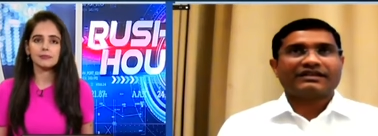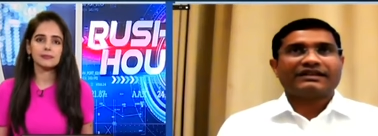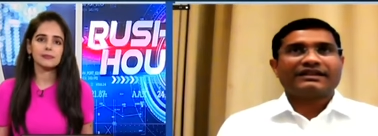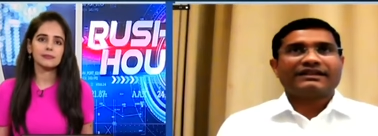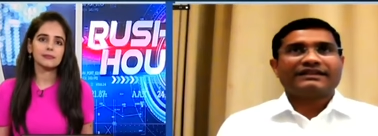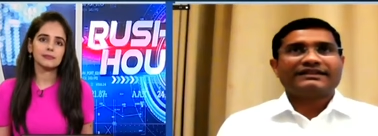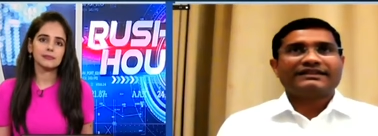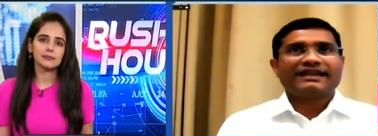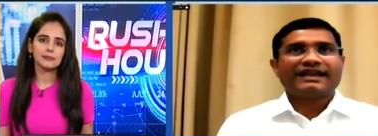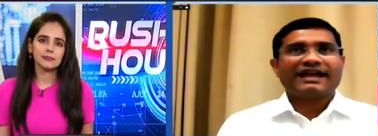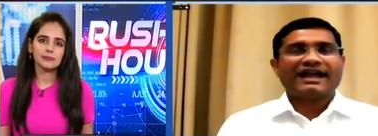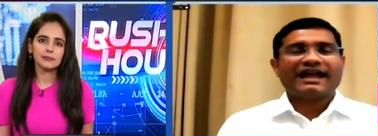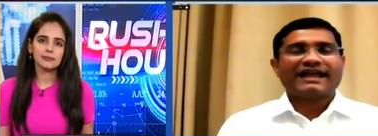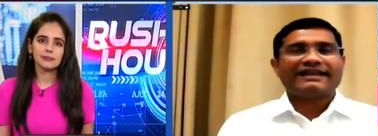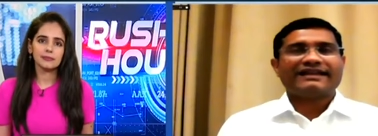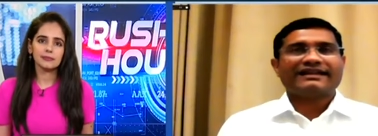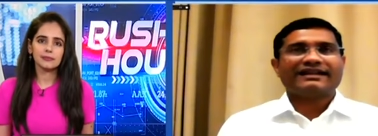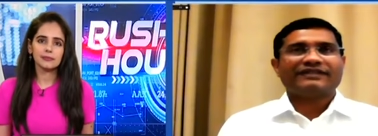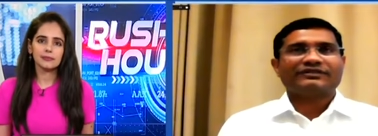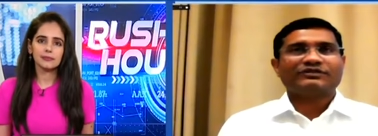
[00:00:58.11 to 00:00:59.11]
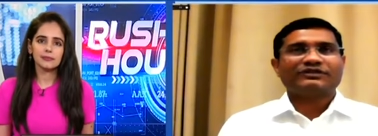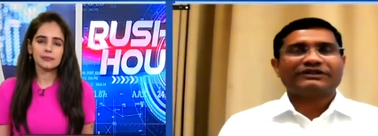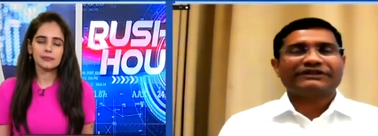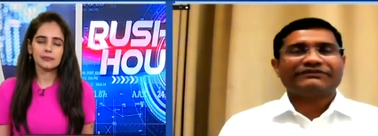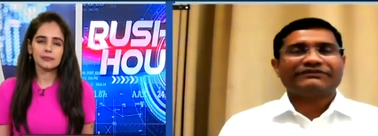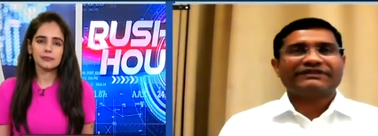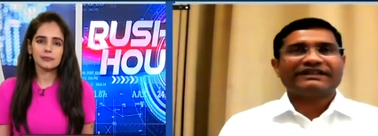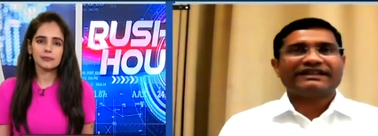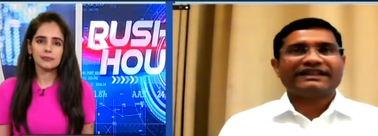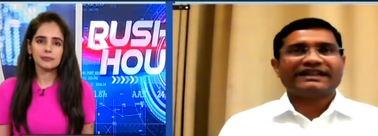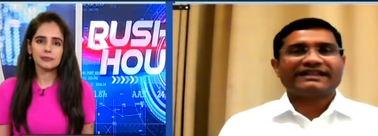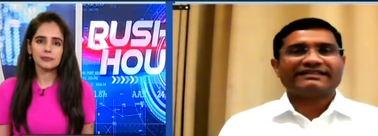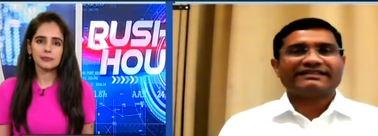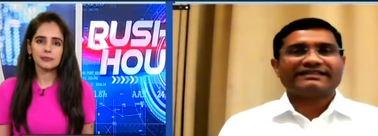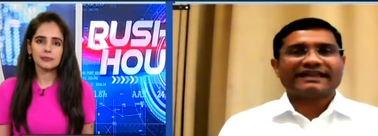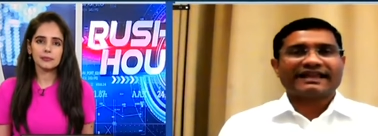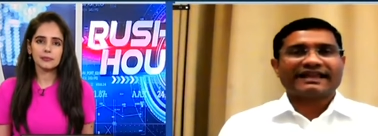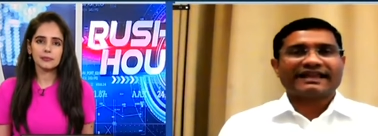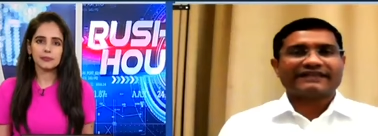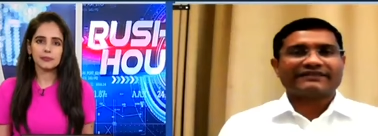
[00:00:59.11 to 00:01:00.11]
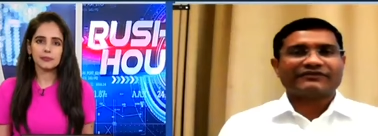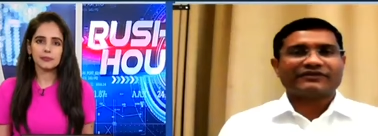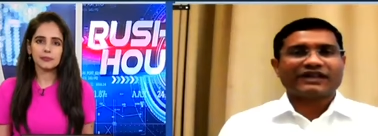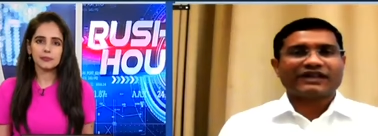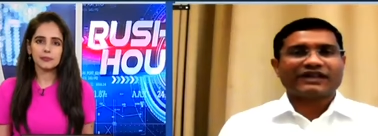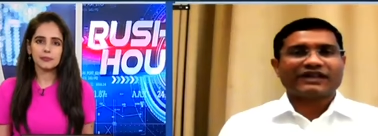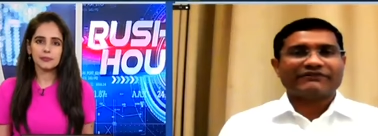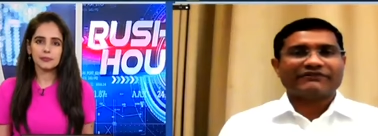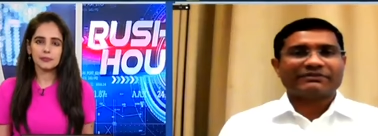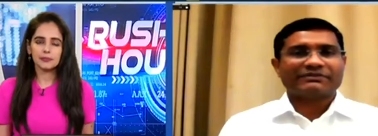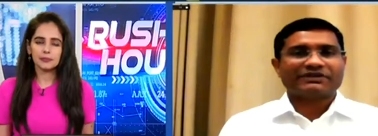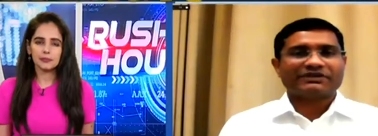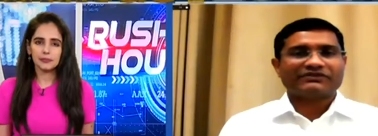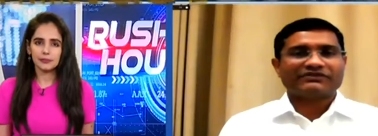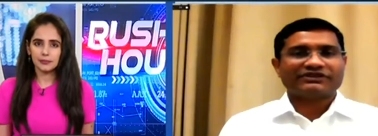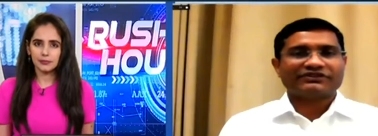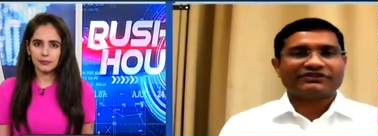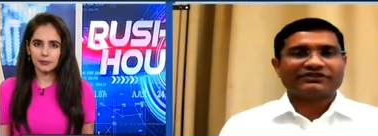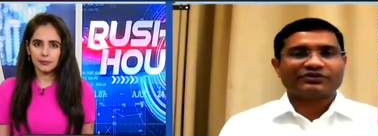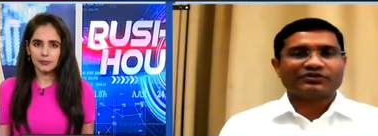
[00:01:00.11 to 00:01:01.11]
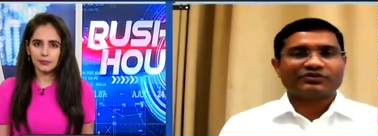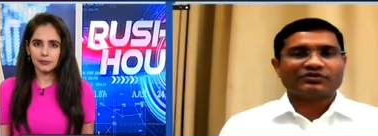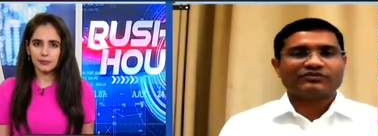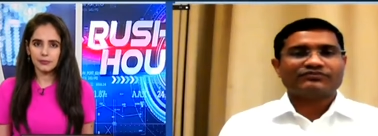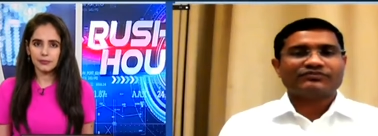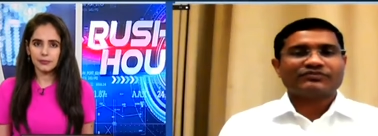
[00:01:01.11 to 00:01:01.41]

Speaker 1: Yeah, hi, uh, good evening, and thanks for having me on the show.